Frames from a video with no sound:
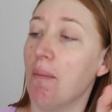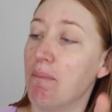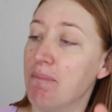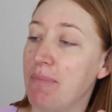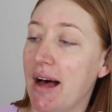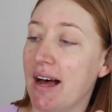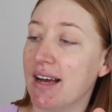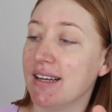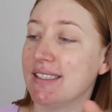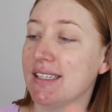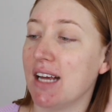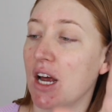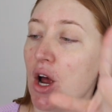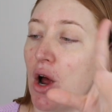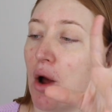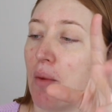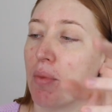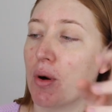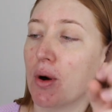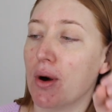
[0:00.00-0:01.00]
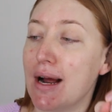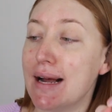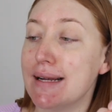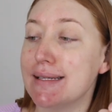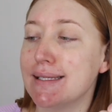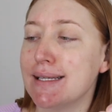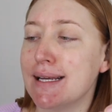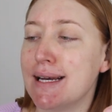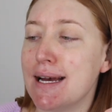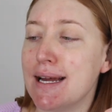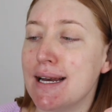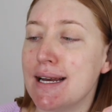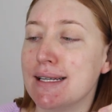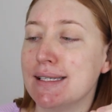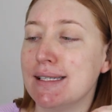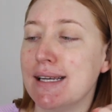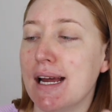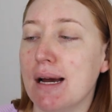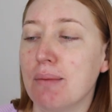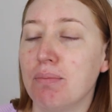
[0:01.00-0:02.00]
but Priceline
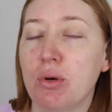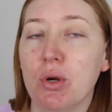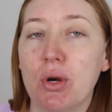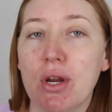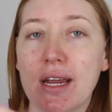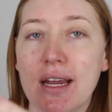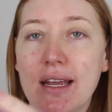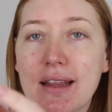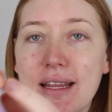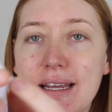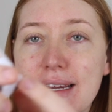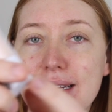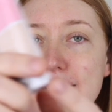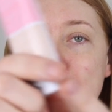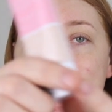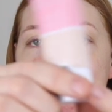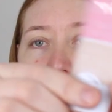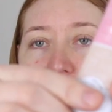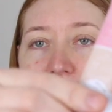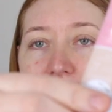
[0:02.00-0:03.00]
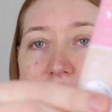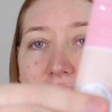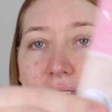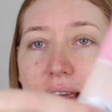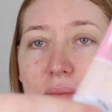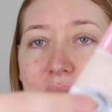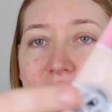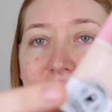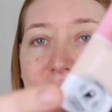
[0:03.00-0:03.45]
is now putting these damn